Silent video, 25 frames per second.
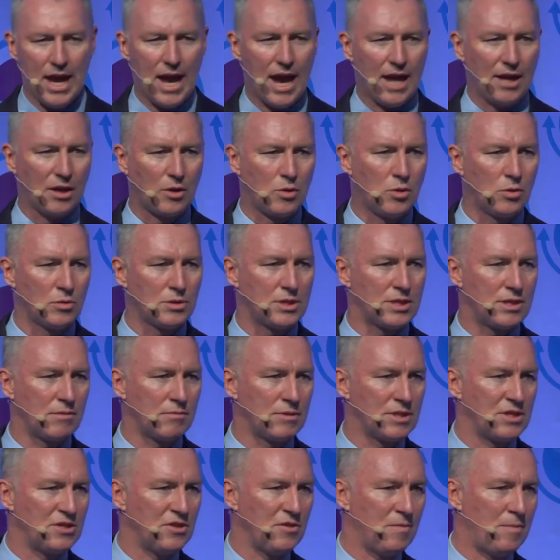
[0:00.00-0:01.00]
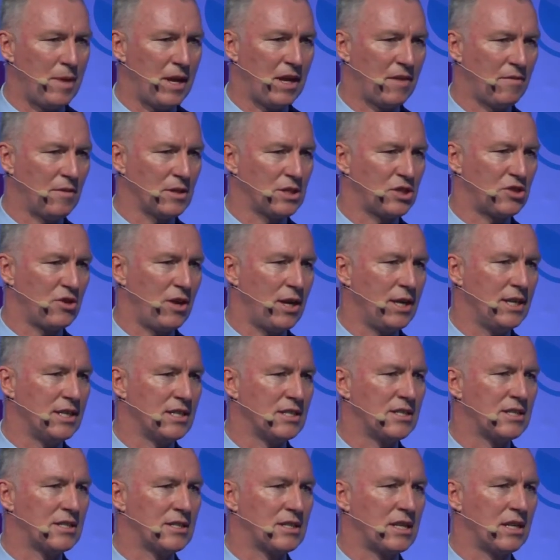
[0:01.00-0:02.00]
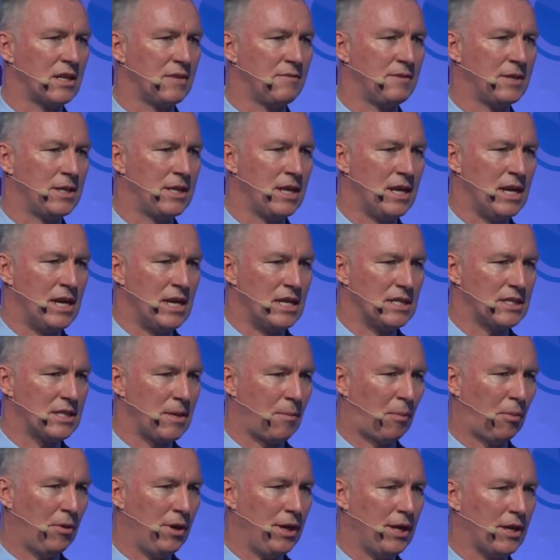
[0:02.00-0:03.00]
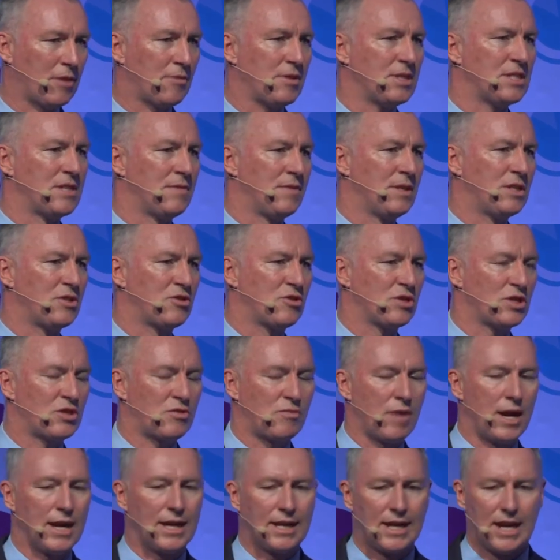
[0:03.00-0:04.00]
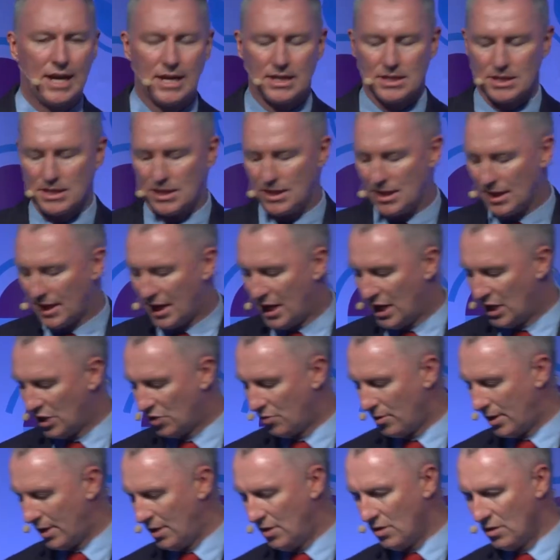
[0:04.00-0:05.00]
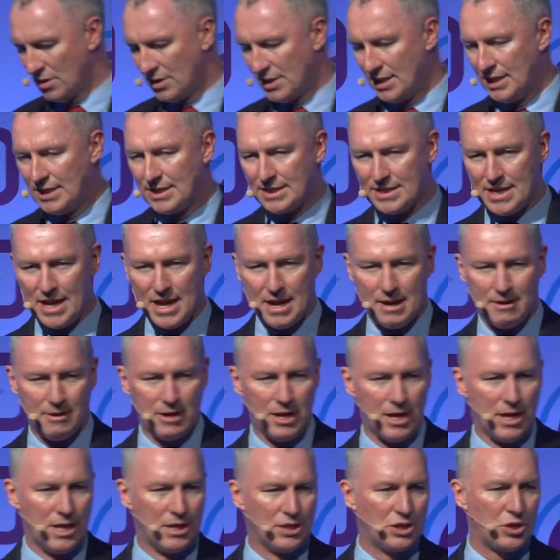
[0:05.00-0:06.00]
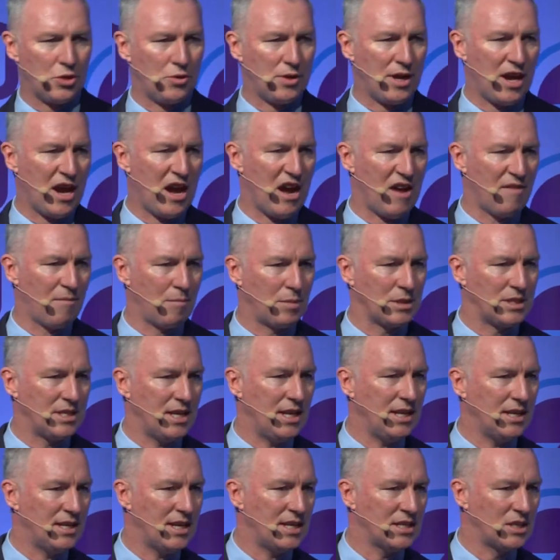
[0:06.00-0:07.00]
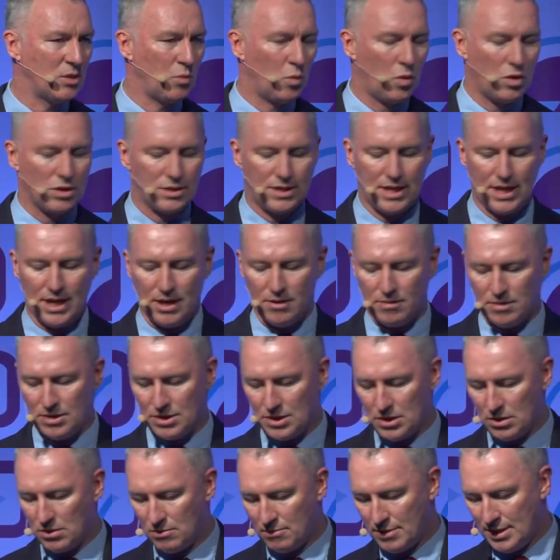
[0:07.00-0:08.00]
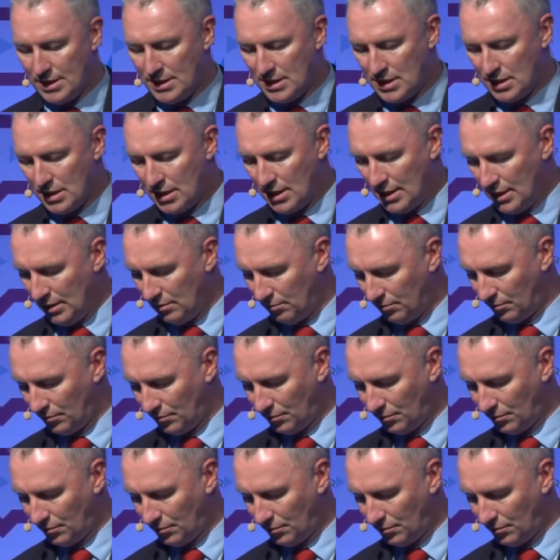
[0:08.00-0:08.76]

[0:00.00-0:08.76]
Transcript: And of course, the Reserve Bank of Australia has delivered some pretty aggressive interest rate cuts, and the cash rate in Aussie is now 2.5% as it was here until recently.